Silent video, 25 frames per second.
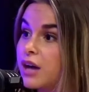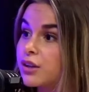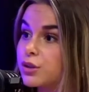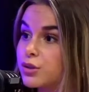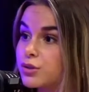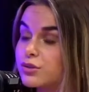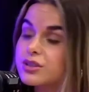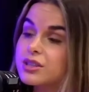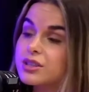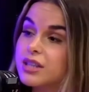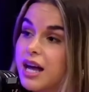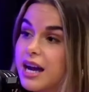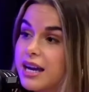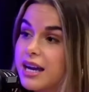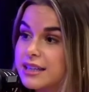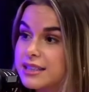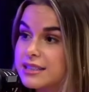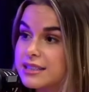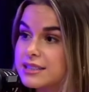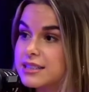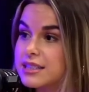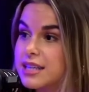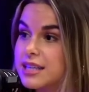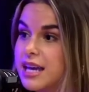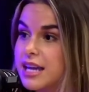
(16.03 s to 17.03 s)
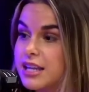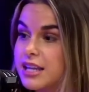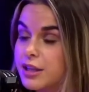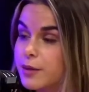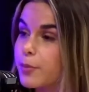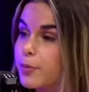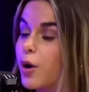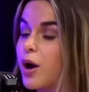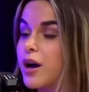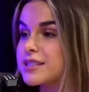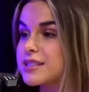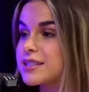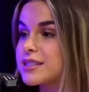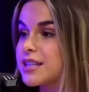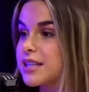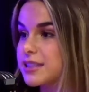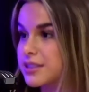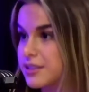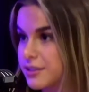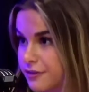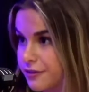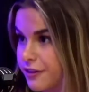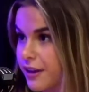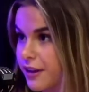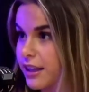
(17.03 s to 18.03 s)
lose clients in the process of
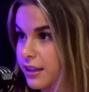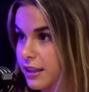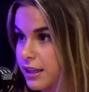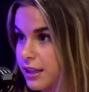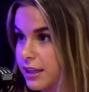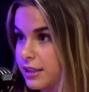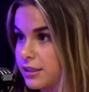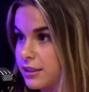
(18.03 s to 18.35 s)
failing?